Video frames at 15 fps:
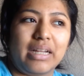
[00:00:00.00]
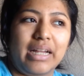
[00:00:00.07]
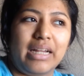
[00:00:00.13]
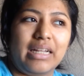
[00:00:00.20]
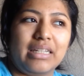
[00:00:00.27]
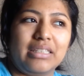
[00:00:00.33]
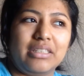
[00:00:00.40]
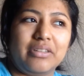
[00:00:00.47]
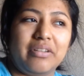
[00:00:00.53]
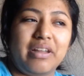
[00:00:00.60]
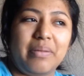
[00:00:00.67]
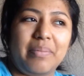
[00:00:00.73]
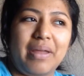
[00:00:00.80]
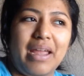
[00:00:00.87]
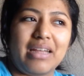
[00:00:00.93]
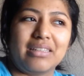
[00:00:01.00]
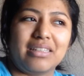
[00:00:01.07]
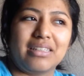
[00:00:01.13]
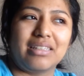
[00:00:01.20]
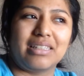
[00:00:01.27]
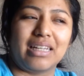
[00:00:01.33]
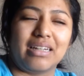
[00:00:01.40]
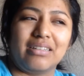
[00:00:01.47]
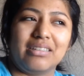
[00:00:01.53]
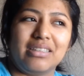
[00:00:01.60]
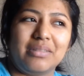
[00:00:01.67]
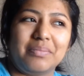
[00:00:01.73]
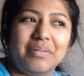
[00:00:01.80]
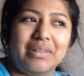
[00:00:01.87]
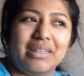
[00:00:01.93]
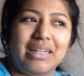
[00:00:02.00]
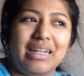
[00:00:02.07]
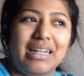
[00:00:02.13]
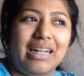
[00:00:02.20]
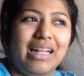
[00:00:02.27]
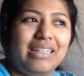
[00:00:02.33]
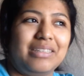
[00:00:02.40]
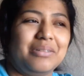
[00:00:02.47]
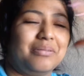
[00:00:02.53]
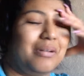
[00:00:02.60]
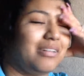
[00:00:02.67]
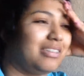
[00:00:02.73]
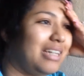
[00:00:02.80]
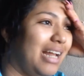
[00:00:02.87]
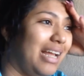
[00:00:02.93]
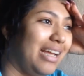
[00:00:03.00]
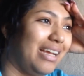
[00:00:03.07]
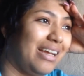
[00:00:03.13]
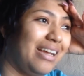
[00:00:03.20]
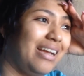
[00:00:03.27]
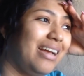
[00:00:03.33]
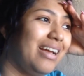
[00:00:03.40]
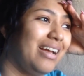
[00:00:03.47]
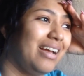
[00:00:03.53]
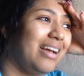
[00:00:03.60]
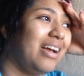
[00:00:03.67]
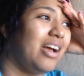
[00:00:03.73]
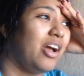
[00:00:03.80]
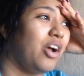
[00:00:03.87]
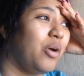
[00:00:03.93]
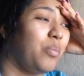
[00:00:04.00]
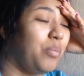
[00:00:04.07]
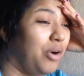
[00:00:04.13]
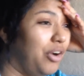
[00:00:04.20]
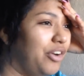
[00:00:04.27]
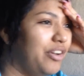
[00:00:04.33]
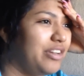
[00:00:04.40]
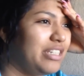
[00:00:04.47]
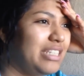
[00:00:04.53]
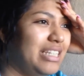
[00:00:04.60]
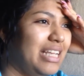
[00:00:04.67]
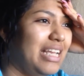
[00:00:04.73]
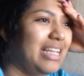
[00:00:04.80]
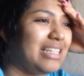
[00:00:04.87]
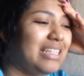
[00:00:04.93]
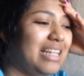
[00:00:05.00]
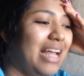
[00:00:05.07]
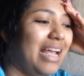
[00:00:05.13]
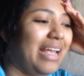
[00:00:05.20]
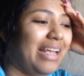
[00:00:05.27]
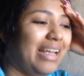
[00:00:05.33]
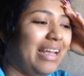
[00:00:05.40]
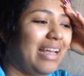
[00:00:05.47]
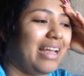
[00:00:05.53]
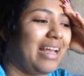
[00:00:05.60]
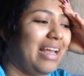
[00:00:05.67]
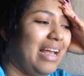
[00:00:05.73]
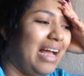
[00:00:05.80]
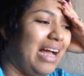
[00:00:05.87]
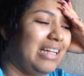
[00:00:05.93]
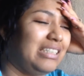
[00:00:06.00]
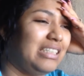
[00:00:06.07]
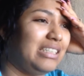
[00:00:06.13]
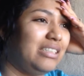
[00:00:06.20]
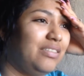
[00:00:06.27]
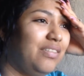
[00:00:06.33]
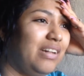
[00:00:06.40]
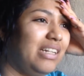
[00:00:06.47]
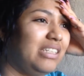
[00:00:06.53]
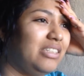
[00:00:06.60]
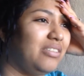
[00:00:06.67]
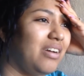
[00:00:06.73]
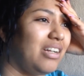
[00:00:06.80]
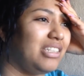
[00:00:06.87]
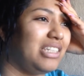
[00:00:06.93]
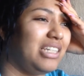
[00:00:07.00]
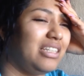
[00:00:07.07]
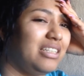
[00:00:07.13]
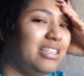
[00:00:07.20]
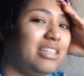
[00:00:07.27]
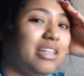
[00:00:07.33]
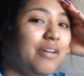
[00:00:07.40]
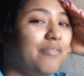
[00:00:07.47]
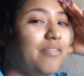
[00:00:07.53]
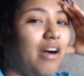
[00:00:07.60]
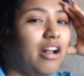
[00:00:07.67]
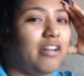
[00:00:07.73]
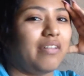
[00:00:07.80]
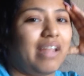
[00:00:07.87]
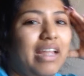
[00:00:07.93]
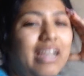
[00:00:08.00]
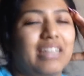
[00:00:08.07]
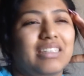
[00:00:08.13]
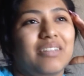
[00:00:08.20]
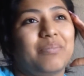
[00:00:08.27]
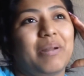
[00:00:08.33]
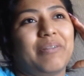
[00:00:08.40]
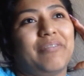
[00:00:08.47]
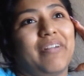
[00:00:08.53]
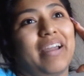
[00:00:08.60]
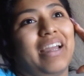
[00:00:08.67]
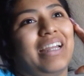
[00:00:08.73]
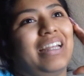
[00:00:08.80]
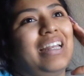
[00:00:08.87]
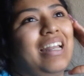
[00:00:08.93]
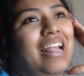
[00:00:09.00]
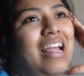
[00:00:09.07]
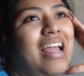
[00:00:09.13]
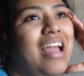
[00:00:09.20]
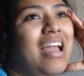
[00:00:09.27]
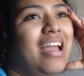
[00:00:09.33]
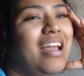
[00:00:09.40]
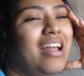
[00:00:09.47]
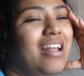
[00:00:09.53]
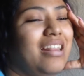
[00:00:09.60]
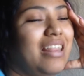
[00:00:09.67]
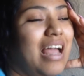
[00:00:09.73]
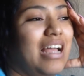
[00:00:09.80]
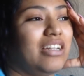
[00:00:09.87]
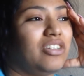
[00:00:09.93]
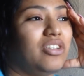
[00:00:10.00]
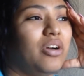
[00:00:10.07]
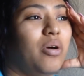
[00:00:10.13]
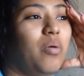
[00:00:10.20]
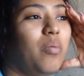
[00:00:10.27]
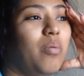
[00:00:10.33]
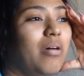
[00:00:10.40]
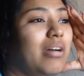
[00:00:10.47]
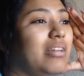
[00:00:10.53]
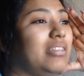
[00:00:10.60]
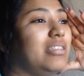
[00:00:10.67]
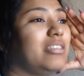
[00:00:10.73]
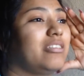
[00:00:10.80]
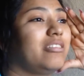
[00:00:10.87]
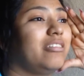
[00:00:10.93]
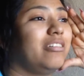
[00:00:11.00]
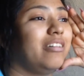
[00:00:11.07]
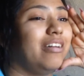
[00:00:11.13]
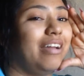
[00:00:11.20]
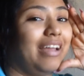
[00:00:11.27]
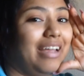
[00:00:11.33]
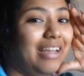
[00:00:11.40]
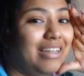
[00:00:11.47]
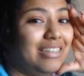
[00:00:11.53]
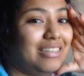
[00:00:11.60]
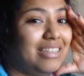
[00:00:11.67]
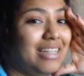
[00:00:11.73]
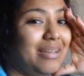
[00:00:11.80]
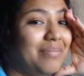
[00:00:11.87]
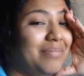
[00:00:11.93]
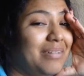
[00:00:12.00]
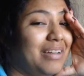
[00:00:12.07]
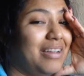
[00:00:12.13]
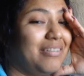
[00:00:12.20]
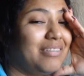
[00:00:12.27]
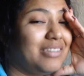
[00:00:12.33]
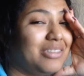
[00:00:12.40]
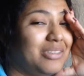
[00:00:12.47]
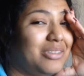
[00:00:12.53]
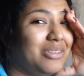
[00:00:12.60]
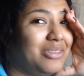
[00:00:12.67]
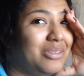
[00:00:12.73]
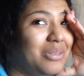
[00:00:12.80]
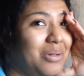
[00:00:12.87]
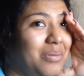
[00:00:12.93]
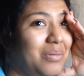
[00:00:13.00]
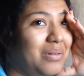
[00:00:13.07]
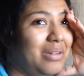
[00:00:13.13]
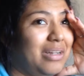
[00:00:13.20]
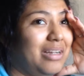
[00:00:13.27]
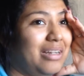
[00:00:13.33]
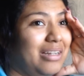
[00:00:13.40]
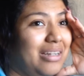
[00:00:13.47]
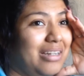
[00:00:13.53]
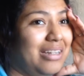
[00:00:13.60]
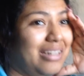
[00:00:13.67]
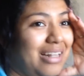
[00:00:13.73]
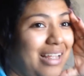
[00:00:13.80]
As creepy as it sounds, but I like to watch like murder scenes. Like, I just finished watching The Following because of my friend, and that show was crazy, but it was so good.